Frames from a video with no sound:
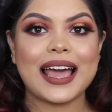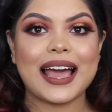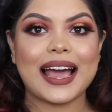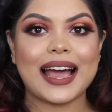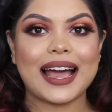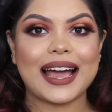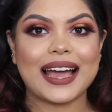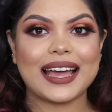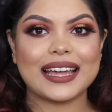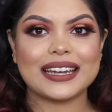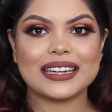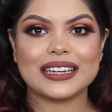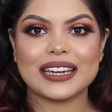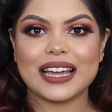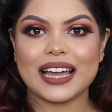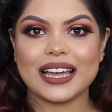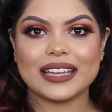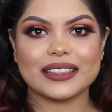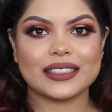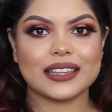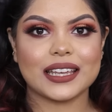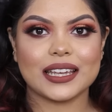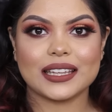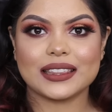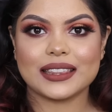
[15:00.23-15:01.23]
And I
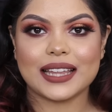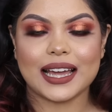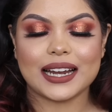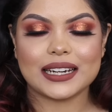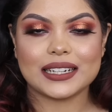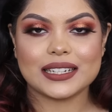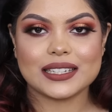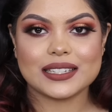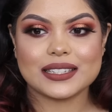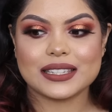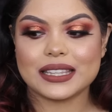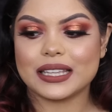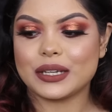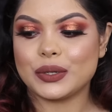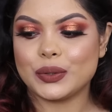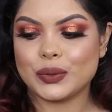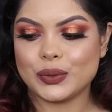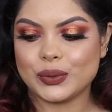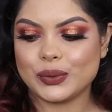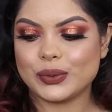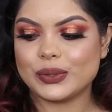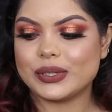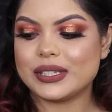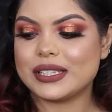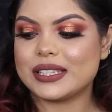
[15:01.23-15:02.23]
think that is the
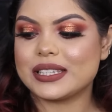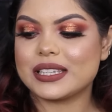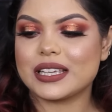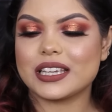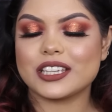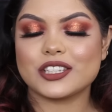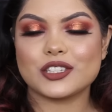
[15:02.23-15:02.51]
rules.